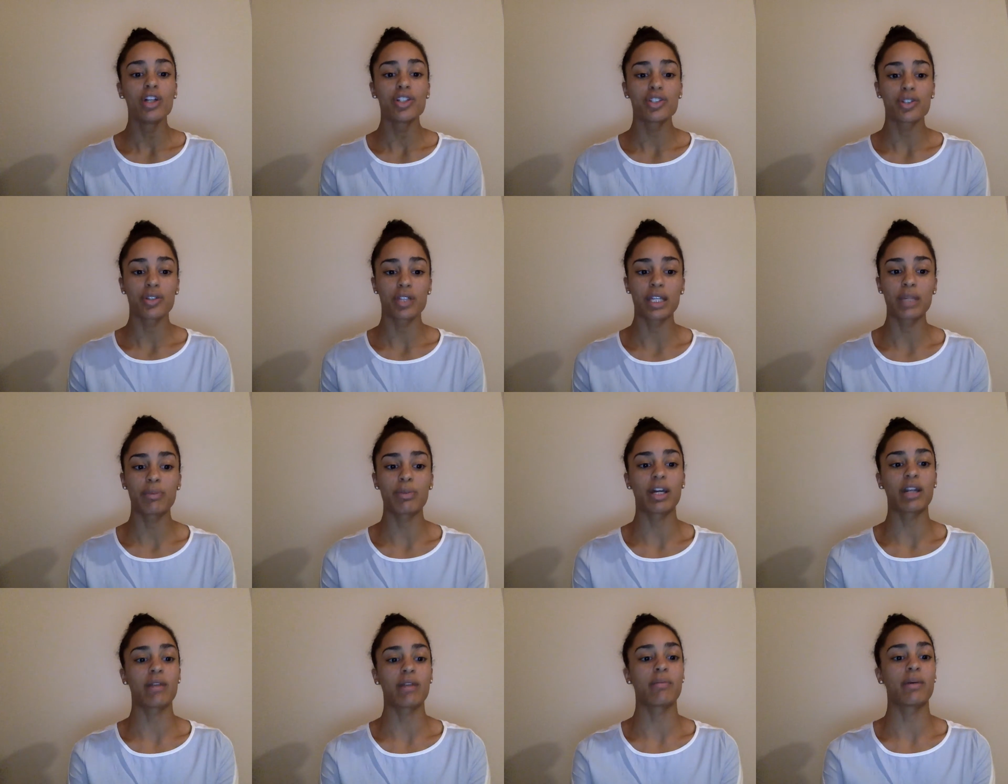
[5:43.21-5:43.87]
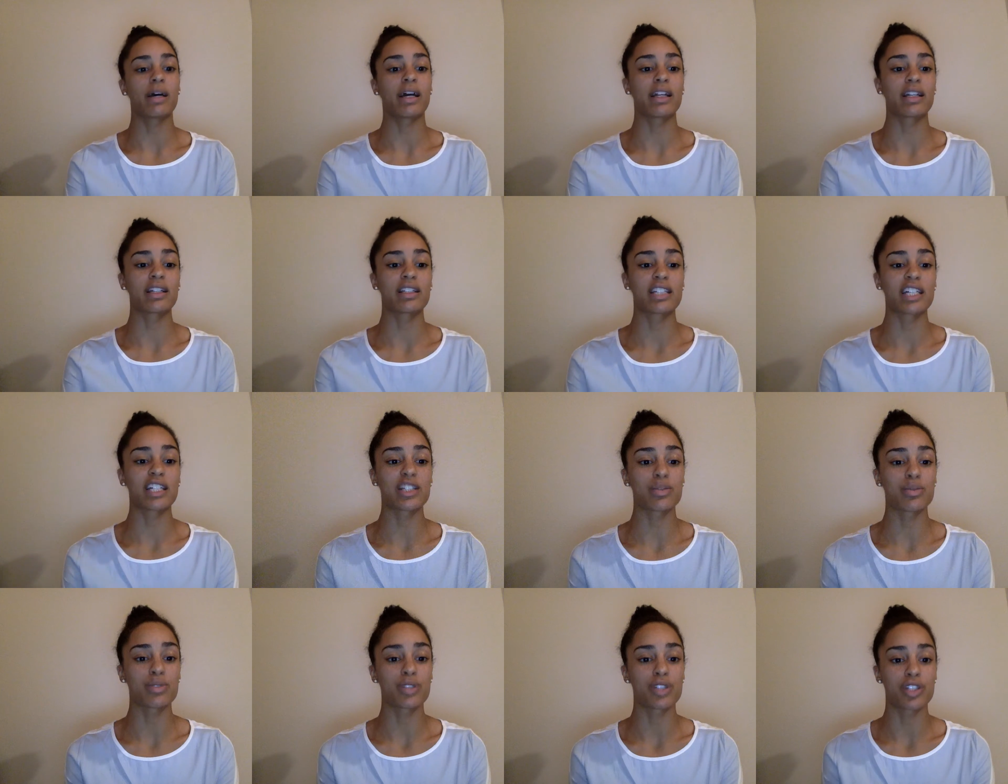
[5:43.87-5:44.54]
So keep that in mind, because
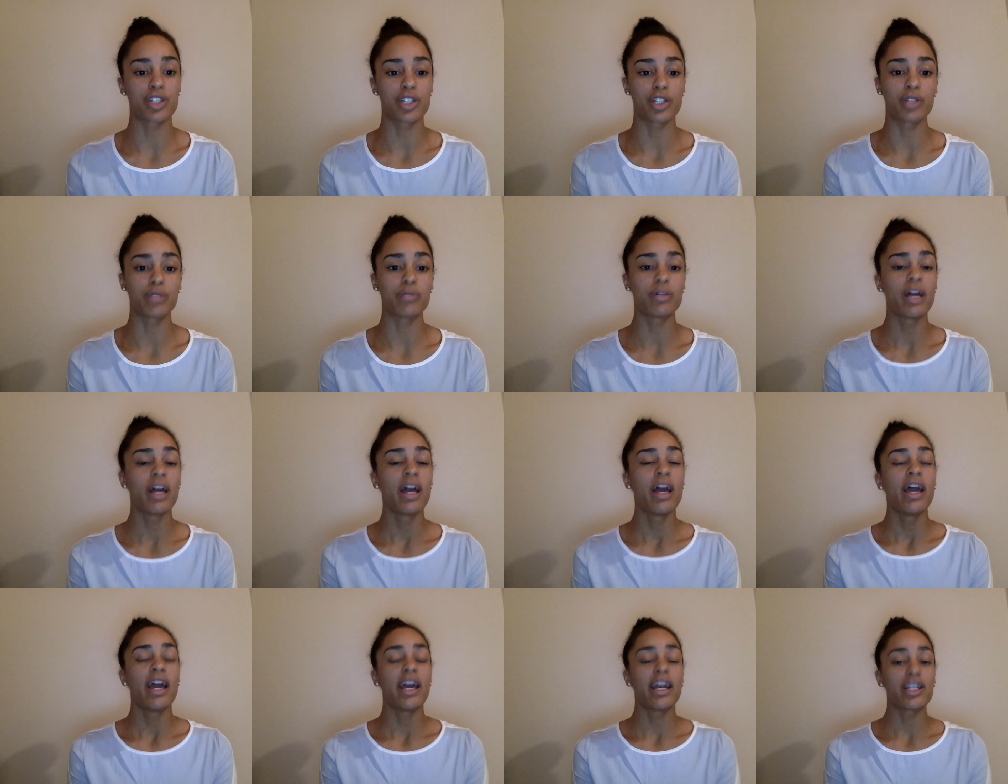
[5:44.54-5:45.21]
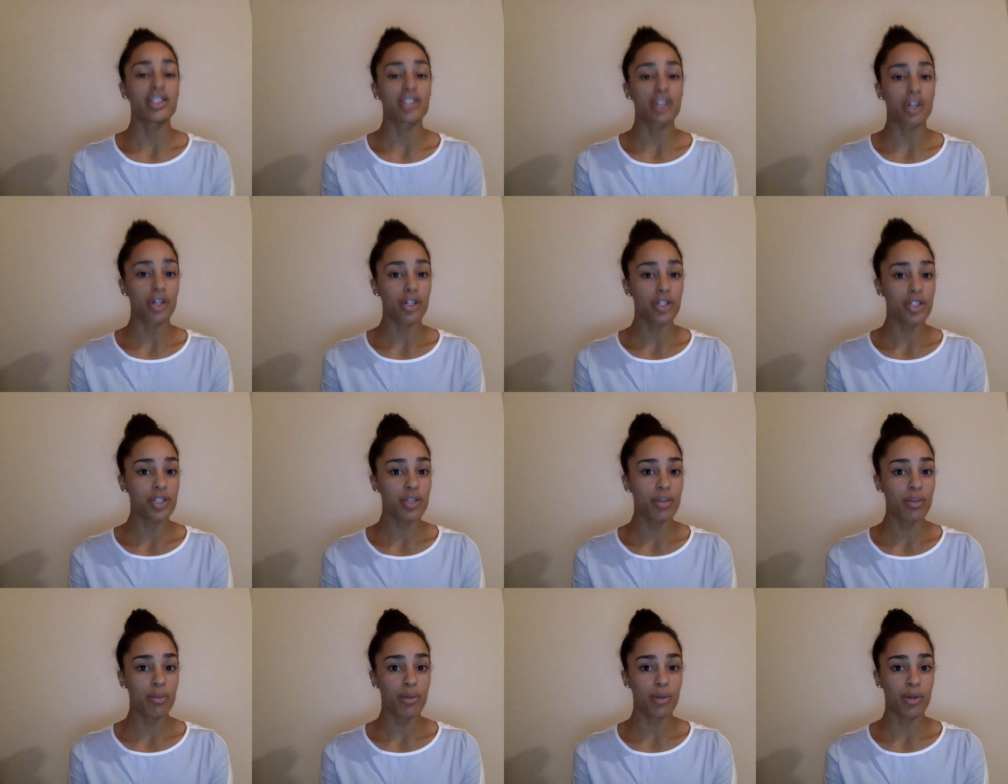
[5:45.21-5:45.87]
that's what's due. And it's
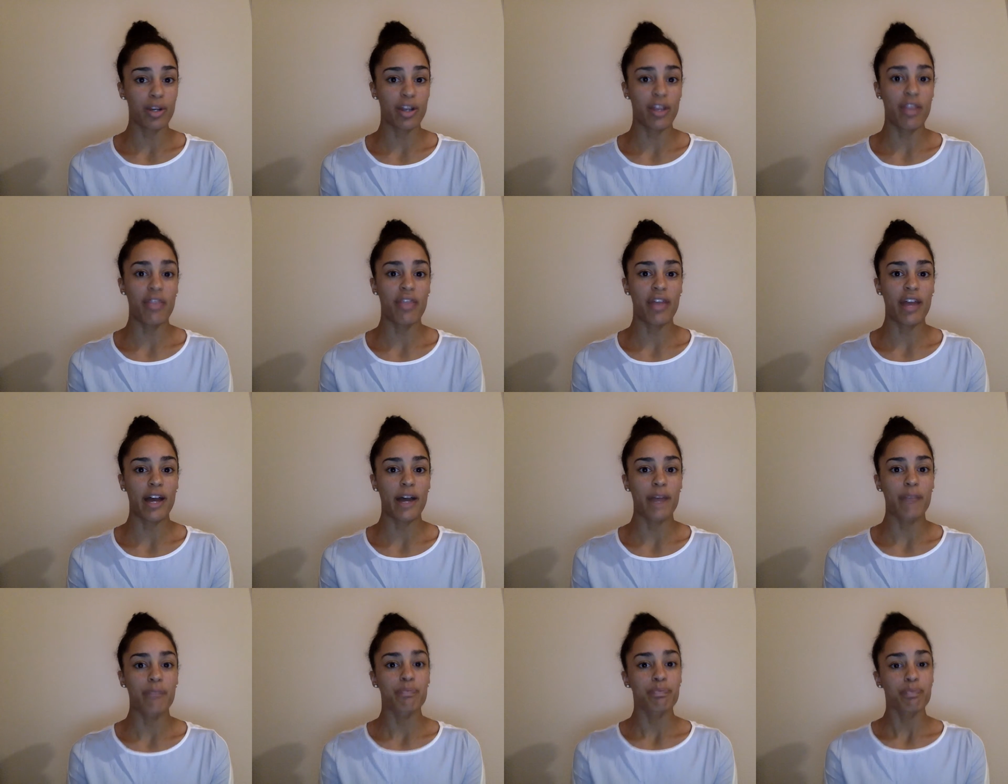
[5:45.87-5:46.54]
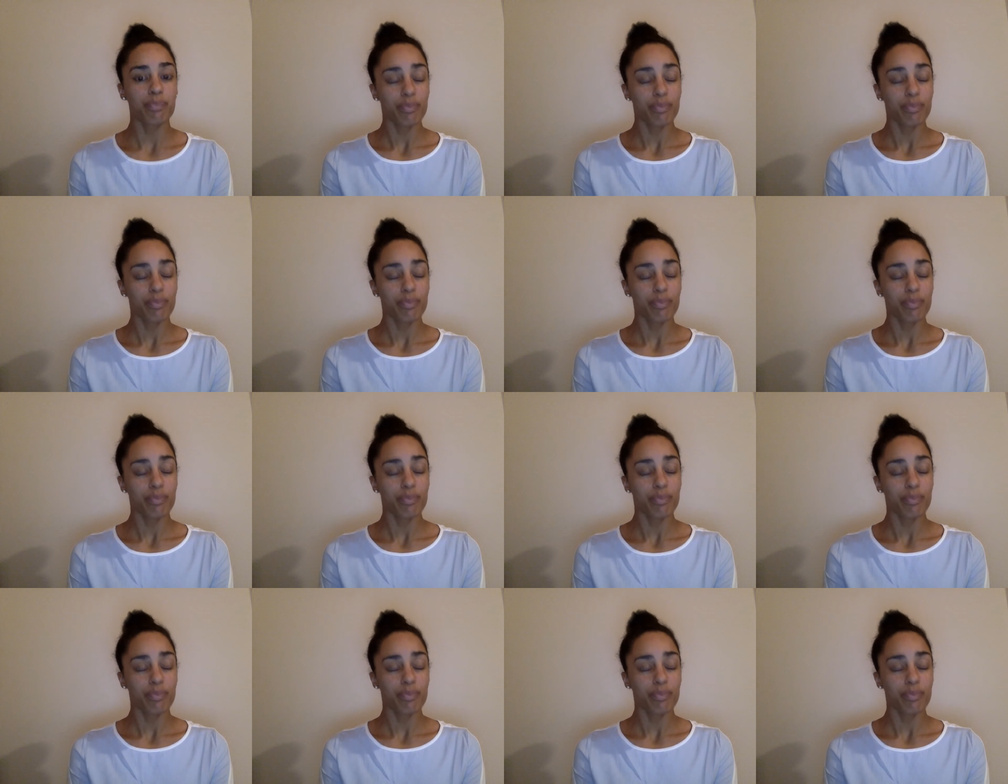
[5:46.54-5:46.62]
also important that